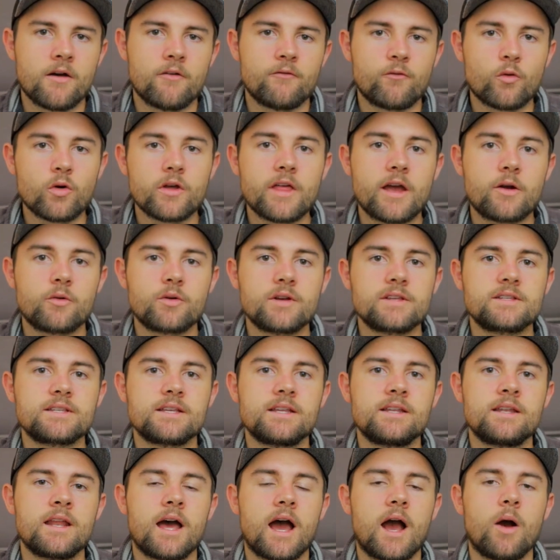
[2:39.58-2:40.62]
For that
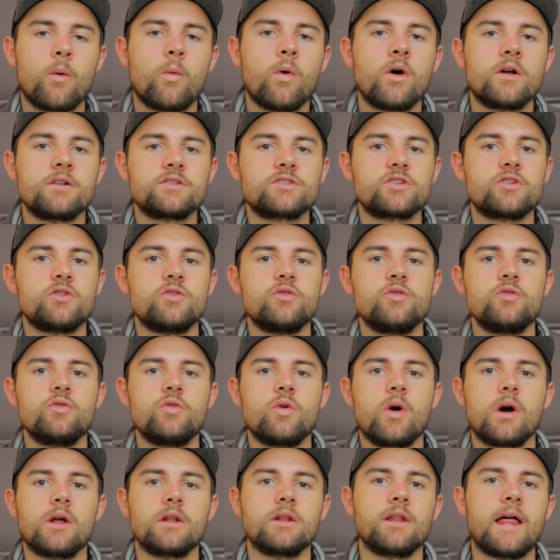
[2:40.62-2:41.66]
reason, I want
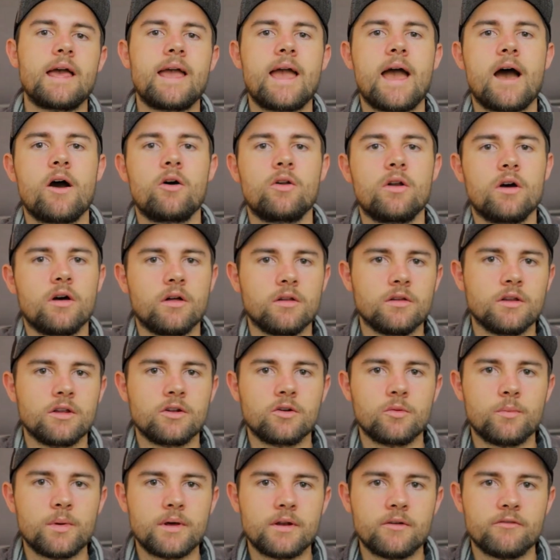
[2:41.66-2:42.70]
to lay out a
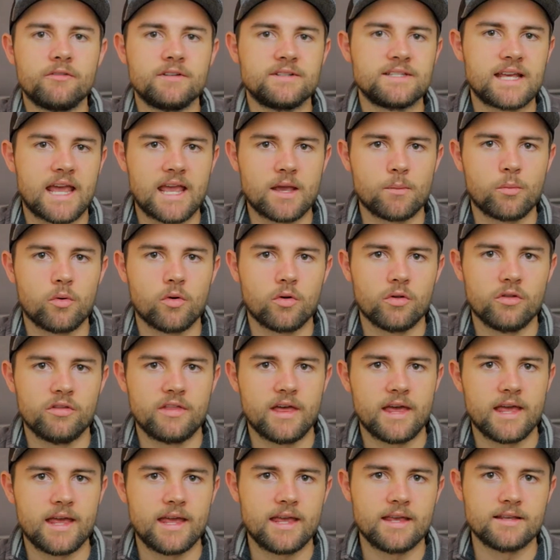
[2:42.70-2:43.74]
little bit of a table
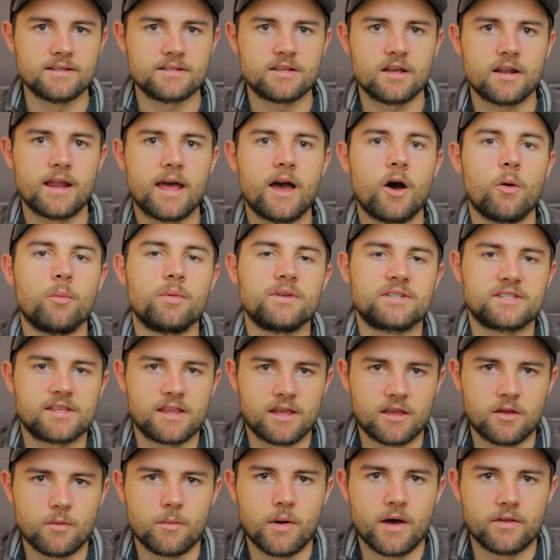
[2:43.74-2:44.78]
that is going to help us
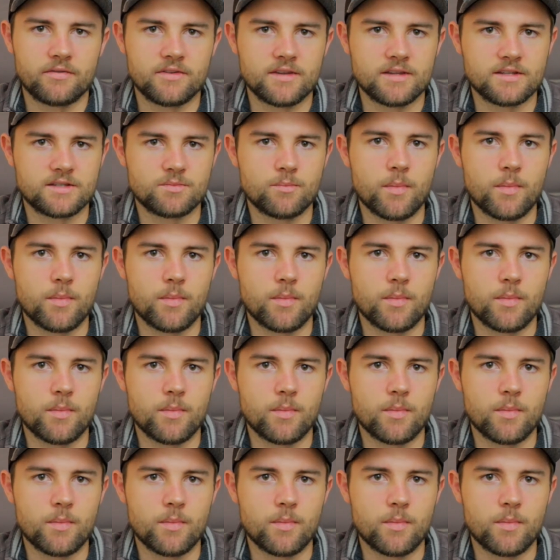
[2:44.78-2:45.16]
think about this